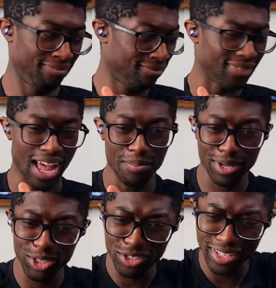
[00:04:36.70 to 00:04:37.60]
How
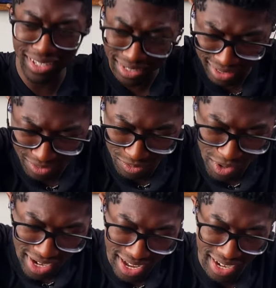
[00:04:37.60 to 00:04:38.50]
much are these?
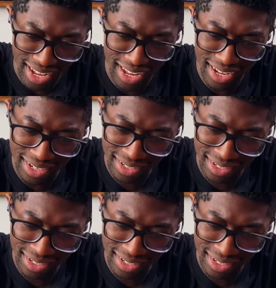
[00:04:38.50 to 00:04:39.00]
$199?